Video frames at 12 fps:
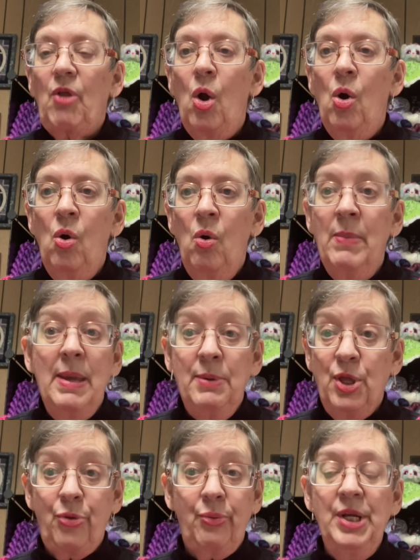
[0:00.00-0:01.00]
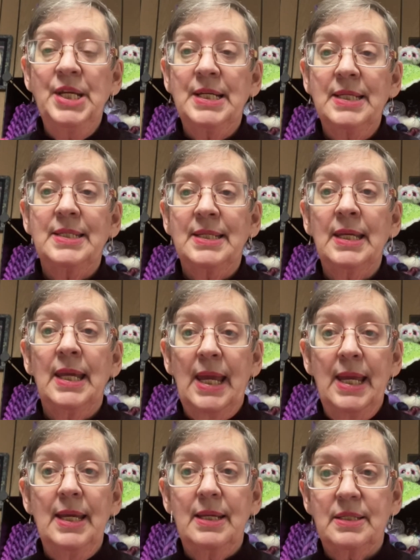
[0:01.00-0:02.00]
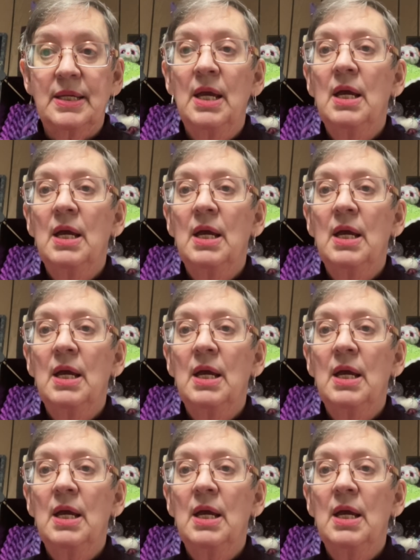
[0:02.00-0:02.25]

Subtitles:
maybe 3 dozen cakes